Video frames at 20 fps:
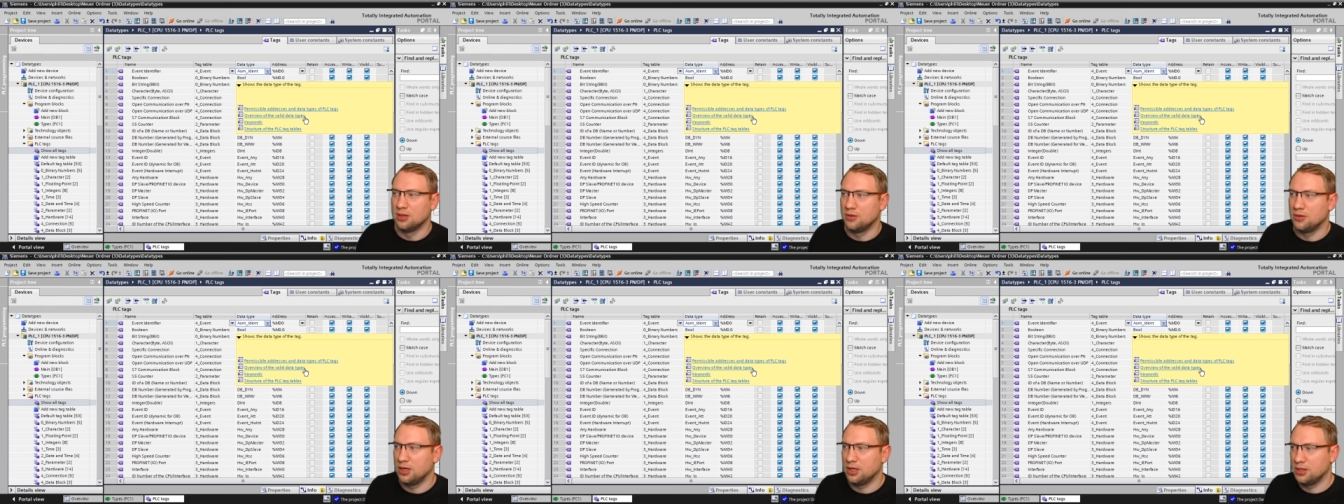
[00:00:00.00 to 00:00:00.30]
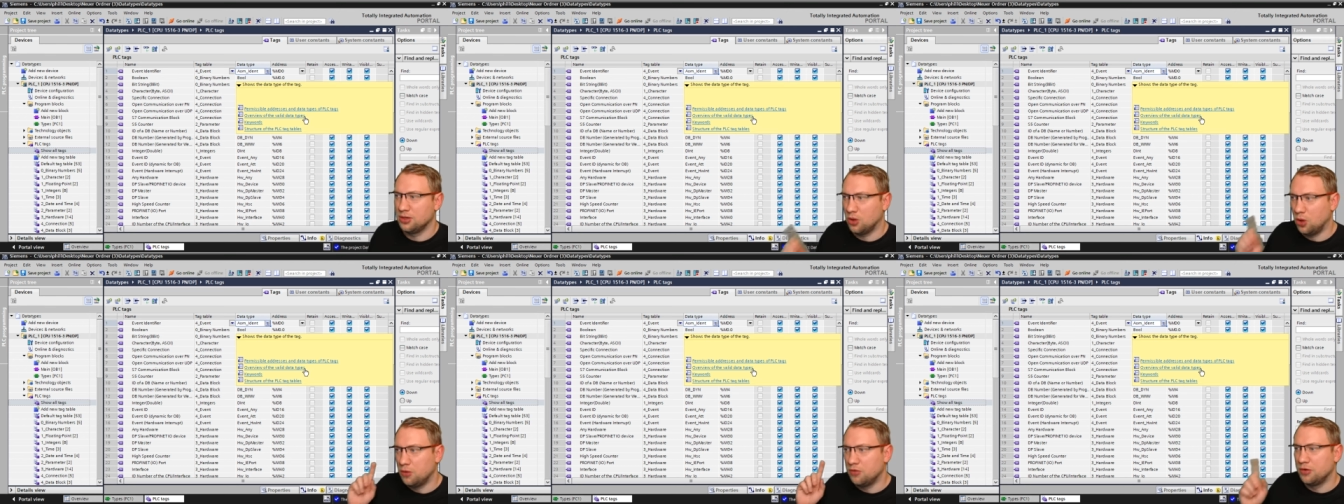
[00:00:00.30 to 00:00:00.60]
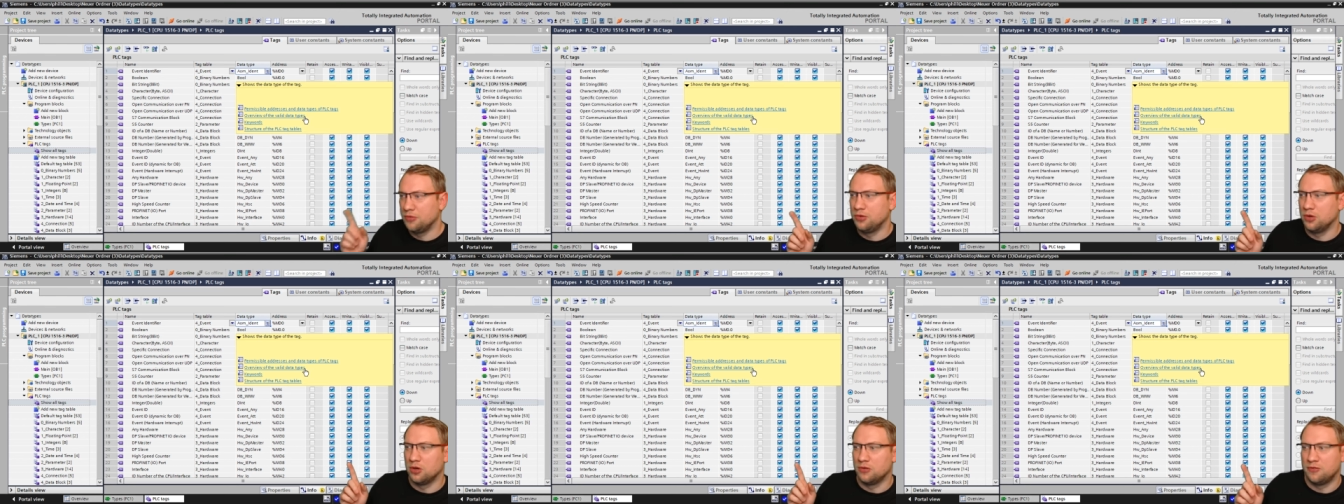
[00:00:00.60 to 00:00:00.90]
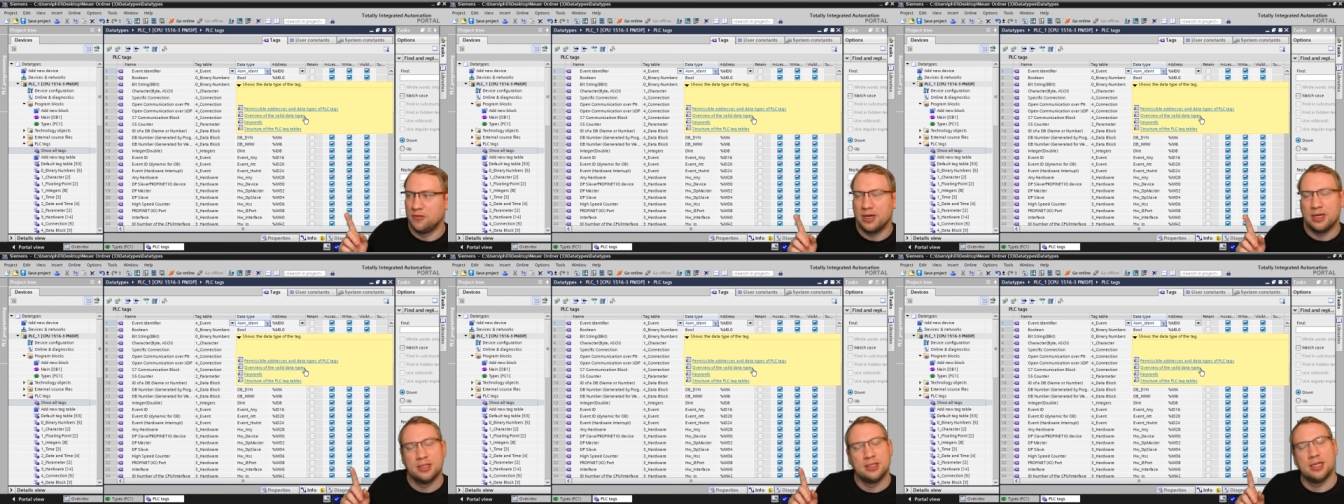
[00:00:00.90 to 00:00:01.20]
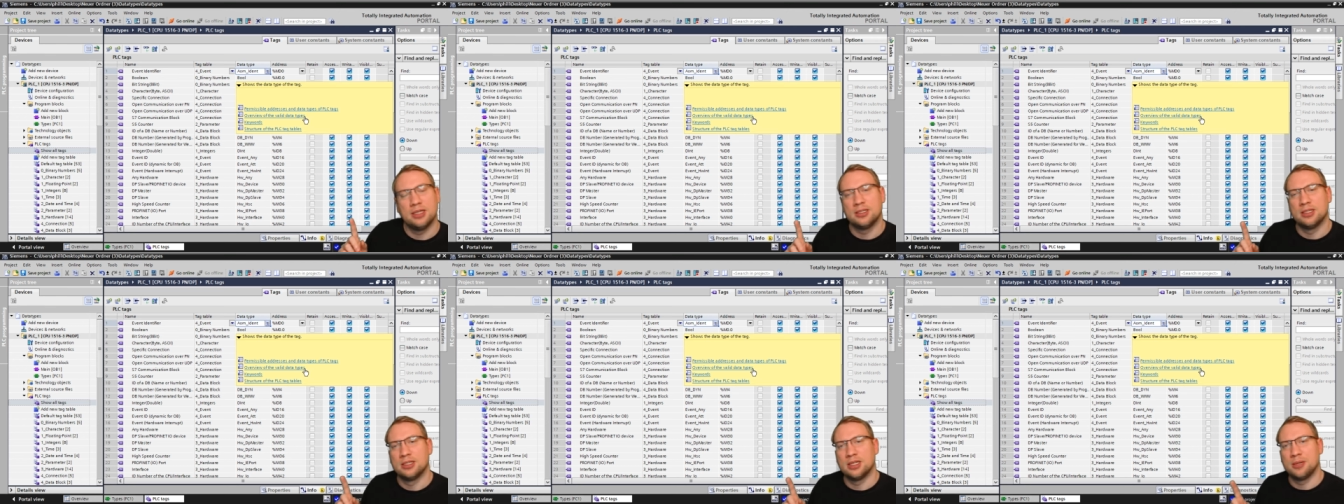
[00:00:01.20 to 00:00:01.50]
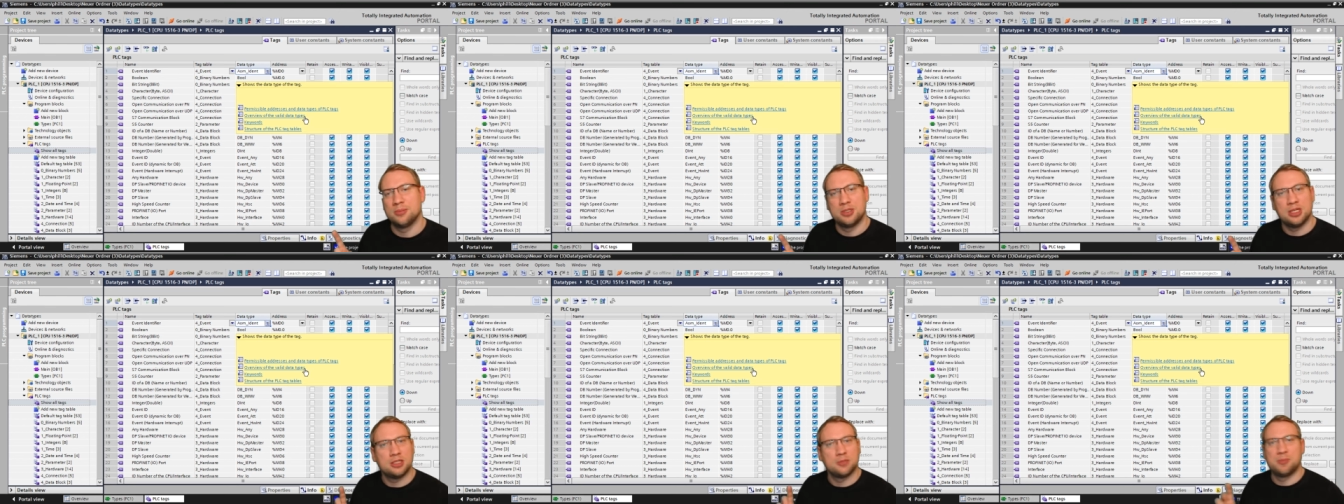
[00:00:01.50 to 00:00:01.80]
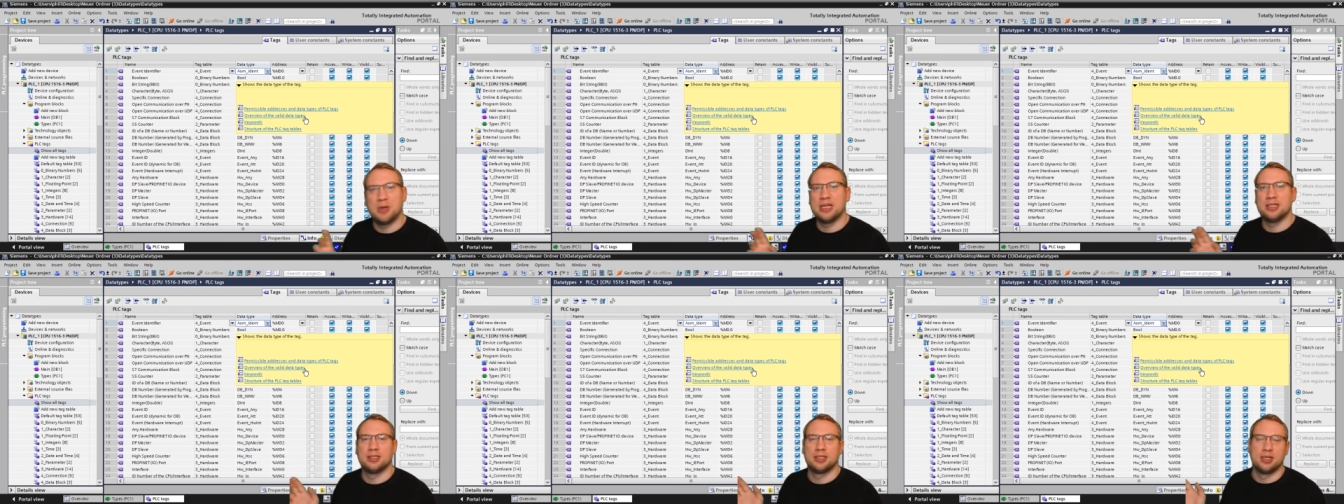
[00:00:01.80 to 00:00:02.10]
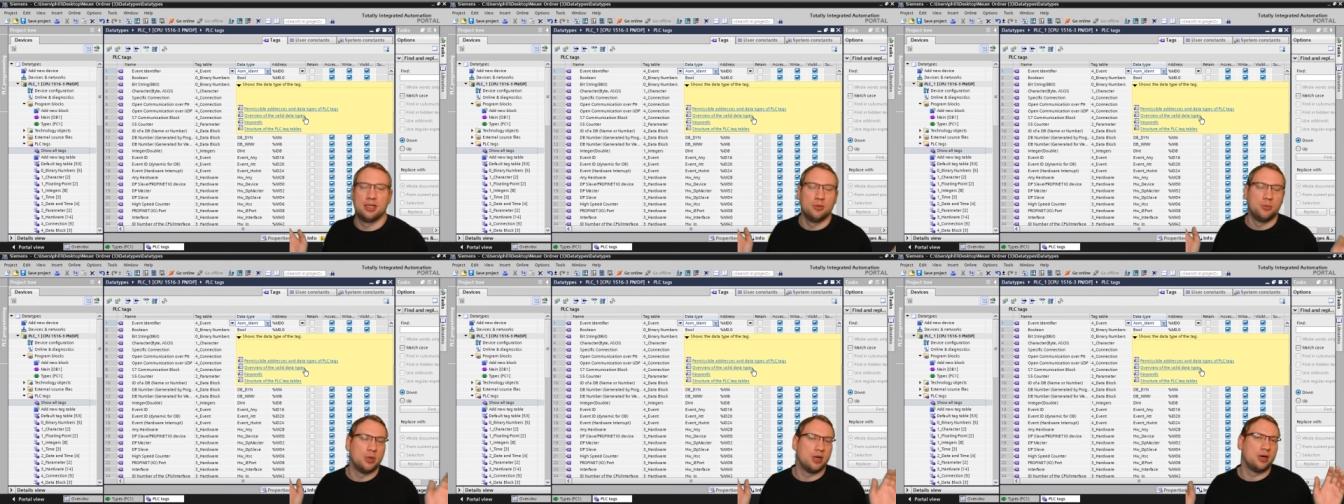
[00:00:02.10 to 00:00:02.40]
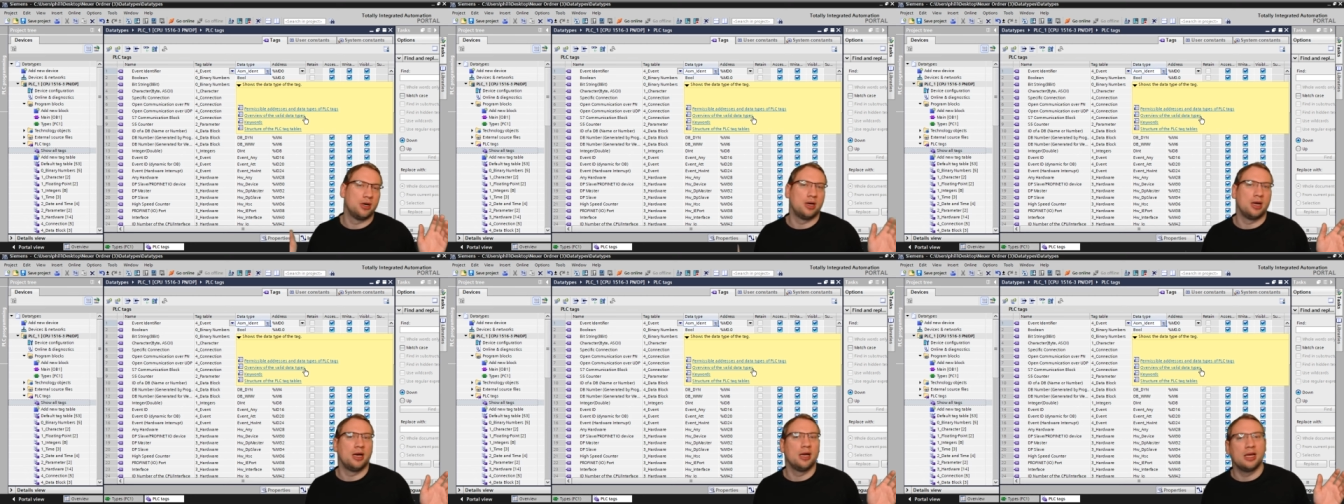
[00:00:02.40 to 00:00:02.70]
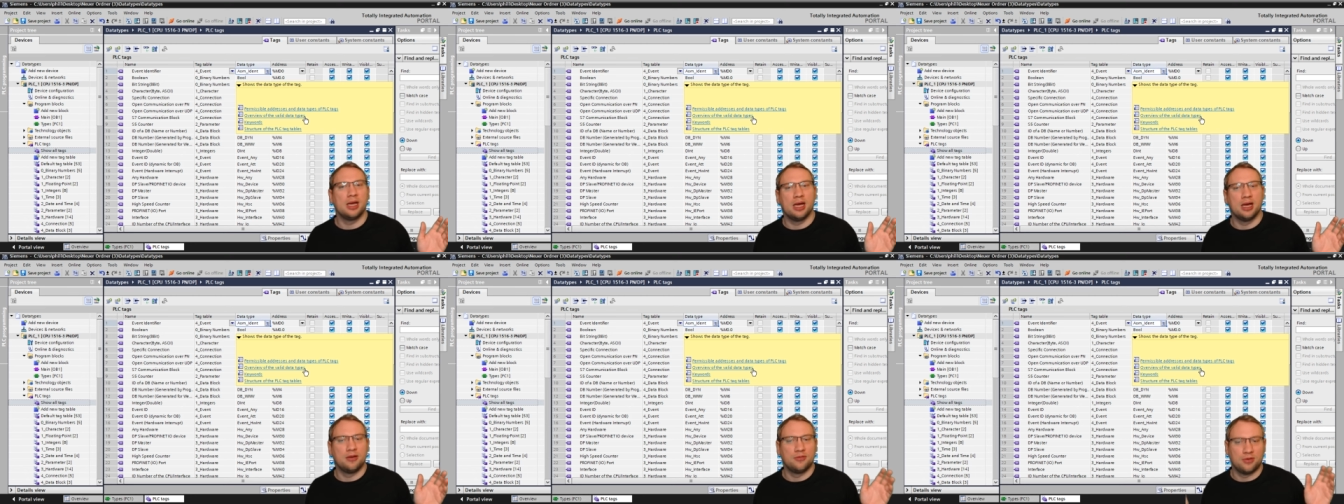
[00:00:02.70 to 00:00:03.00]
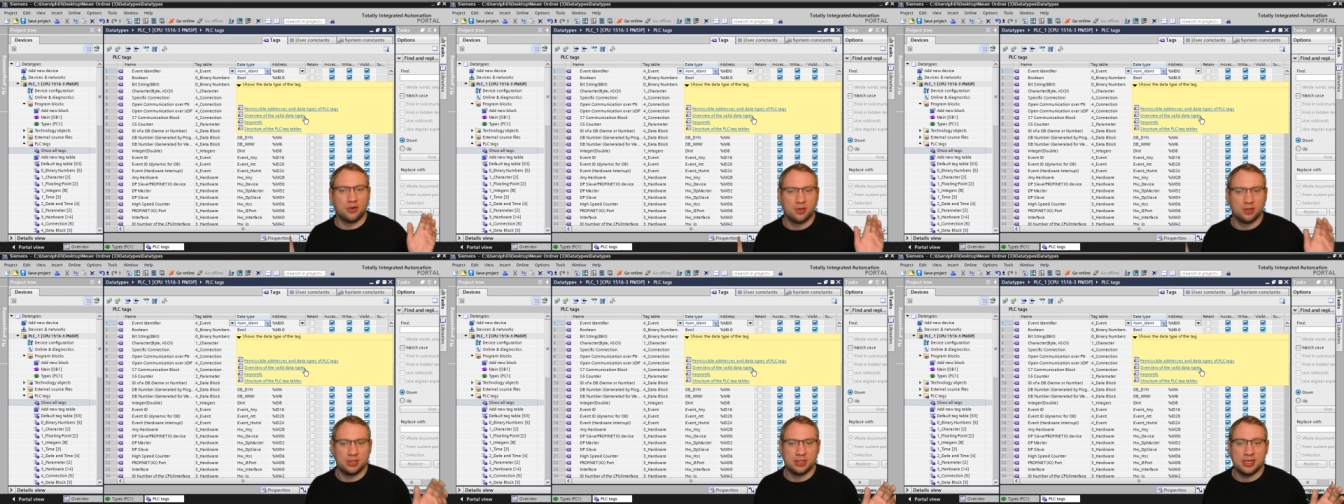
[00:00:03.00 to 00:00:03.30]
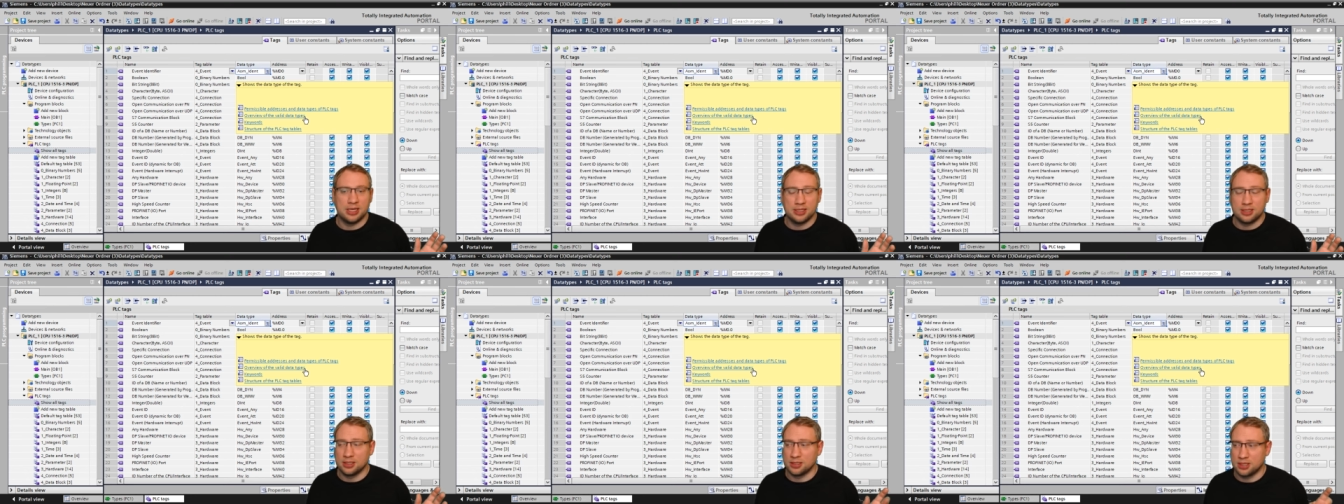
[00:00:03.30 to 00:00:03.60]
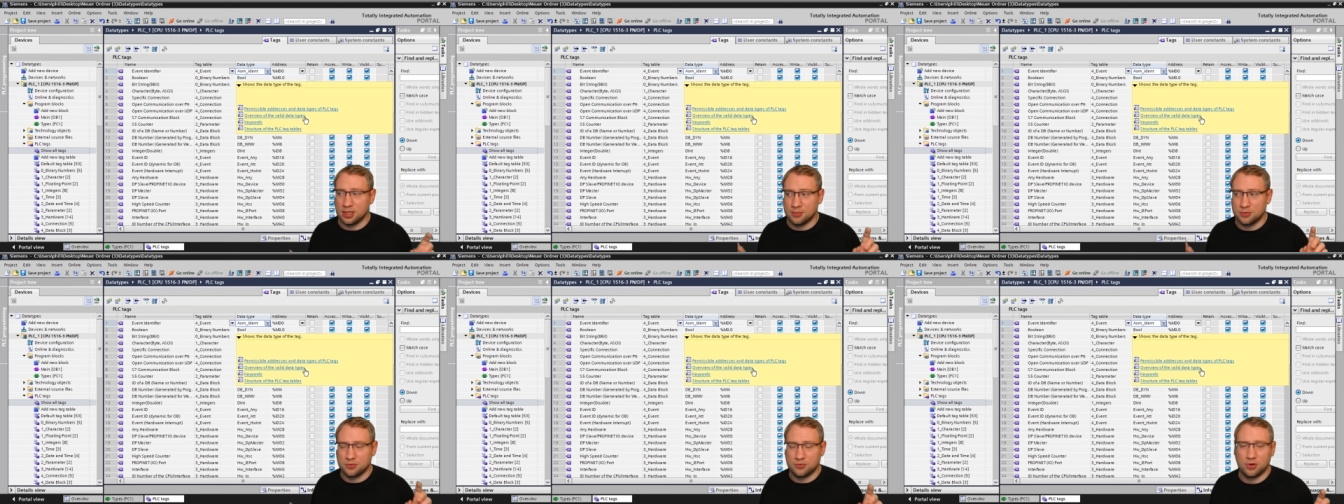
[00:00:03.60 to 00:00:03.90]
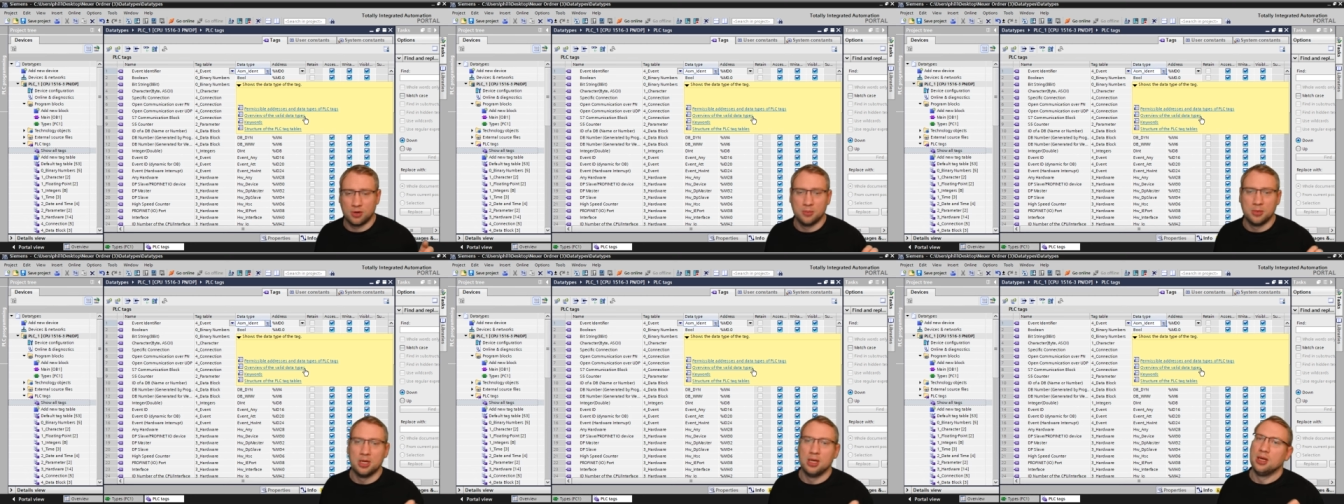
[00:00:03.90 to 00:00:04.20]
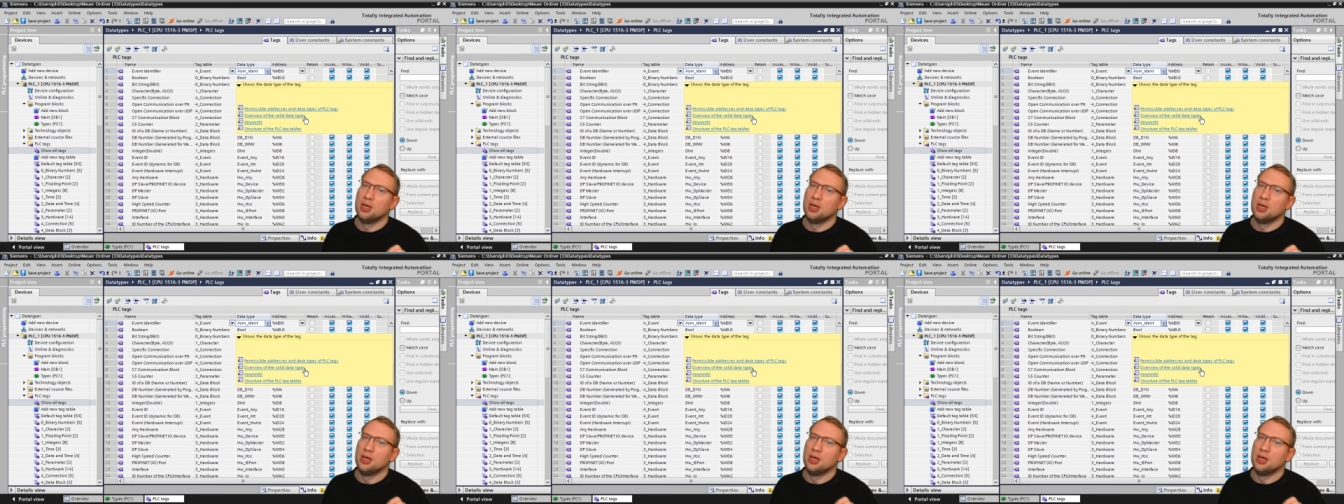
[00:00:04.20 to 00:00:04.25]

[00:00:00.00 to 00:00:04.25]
right? Overview of valid data types. That's basically where I have all the data types from,